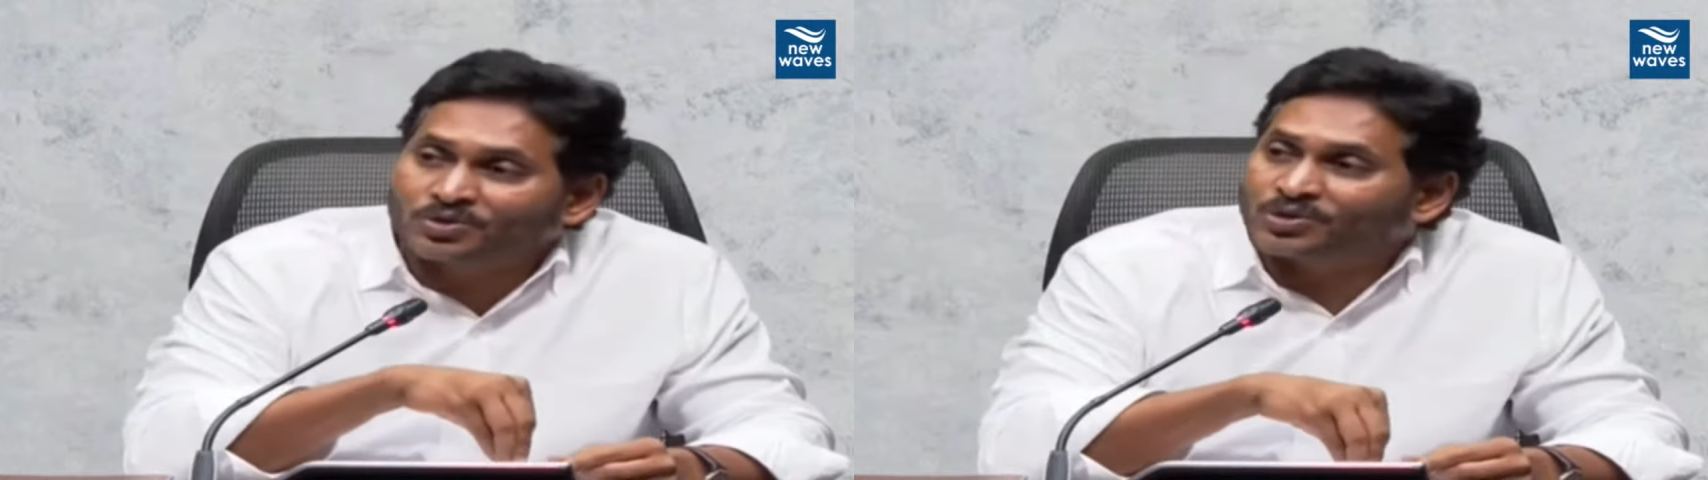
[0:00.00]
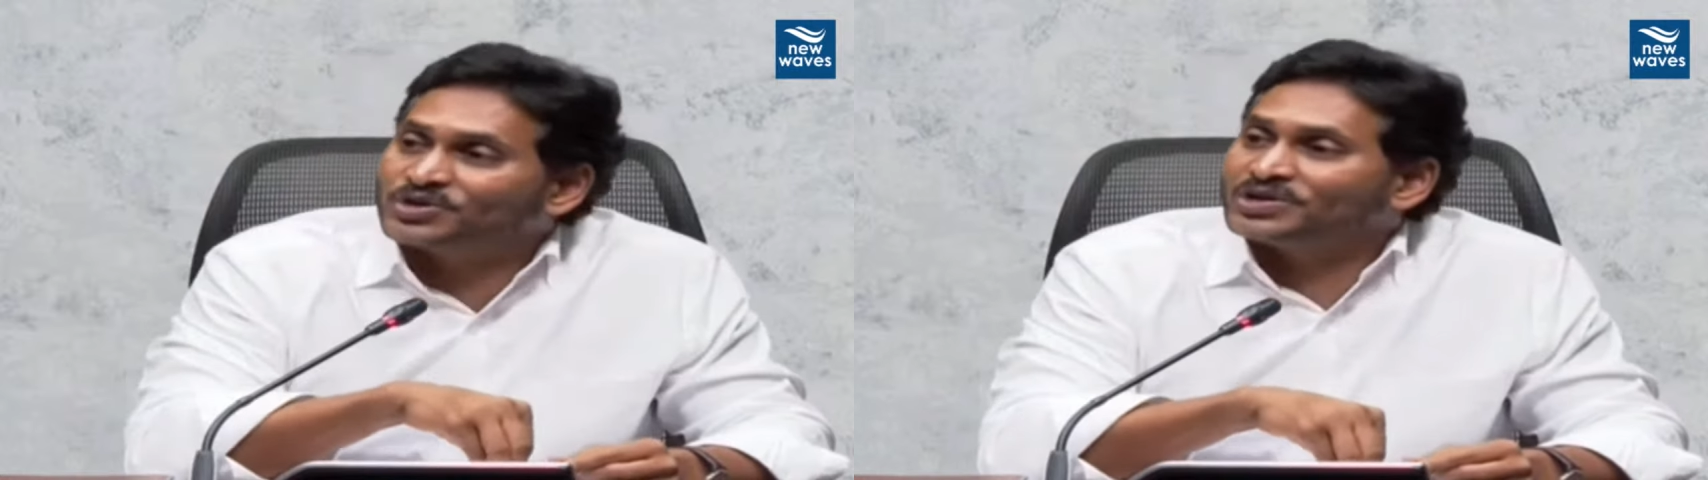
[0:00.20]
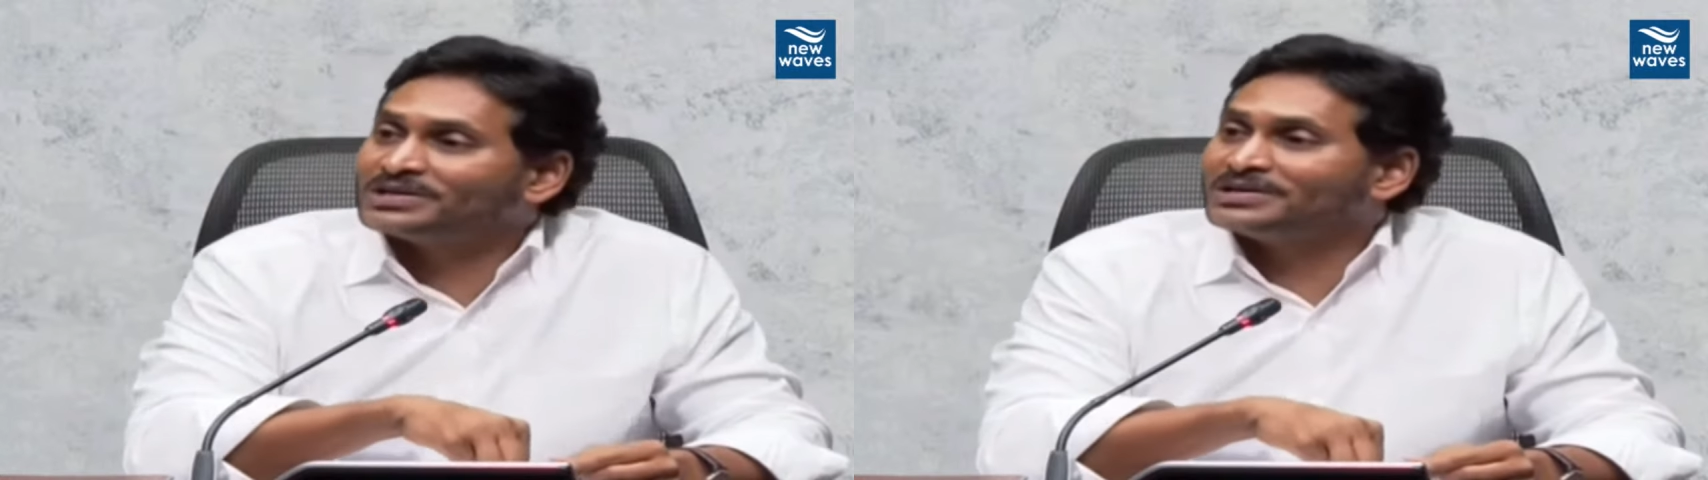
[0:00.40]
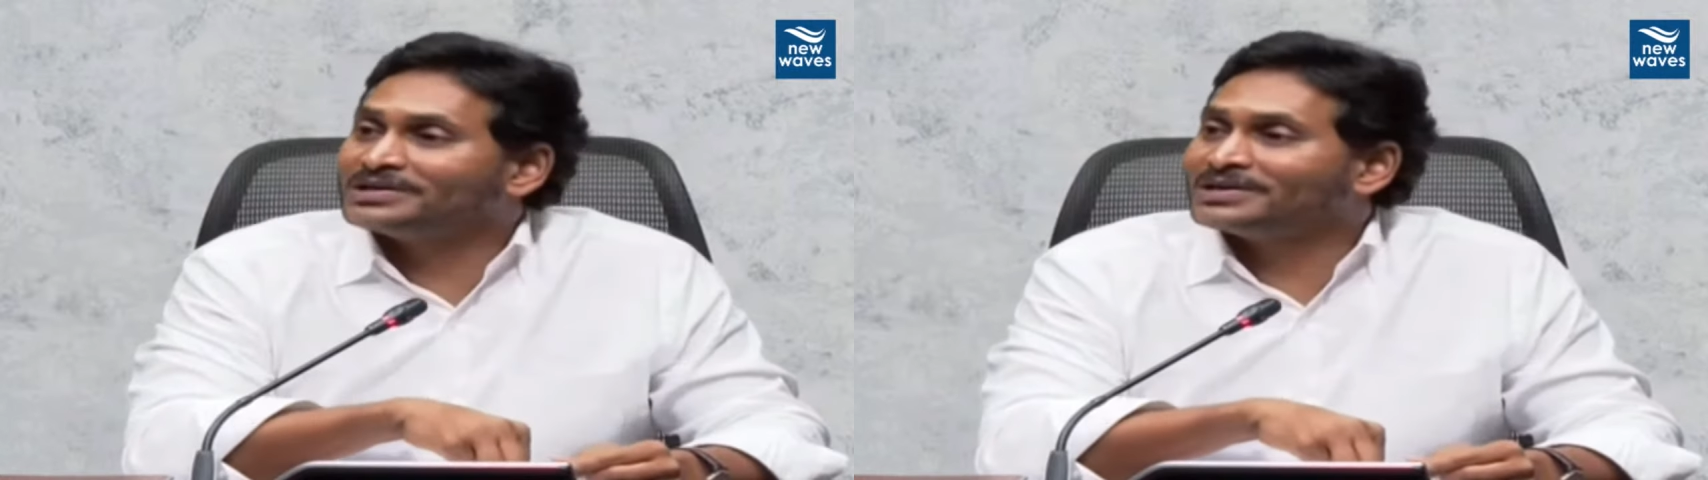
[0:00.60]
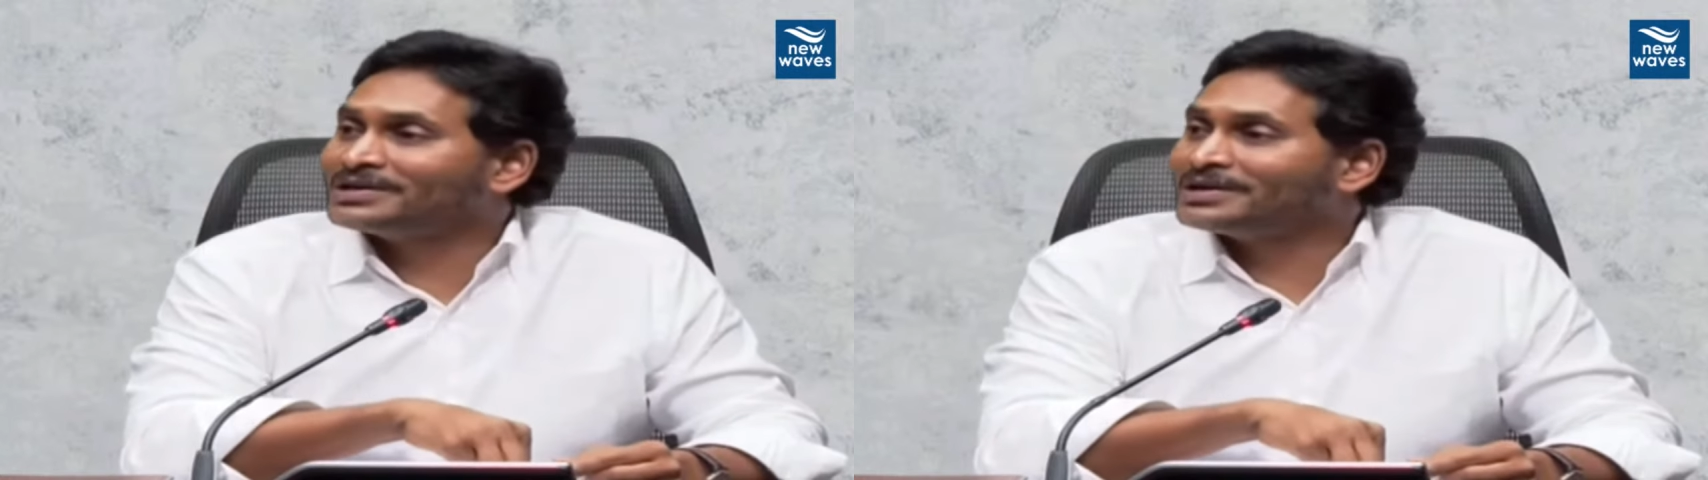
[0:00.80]
also
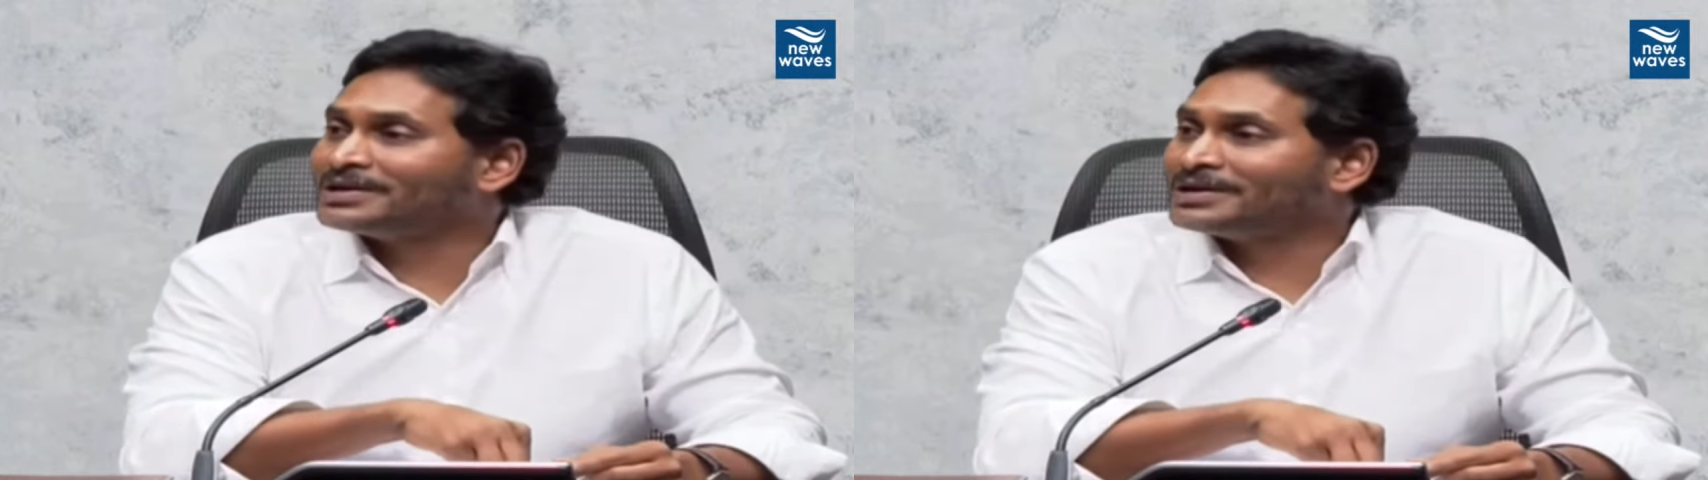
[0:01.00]
questioned.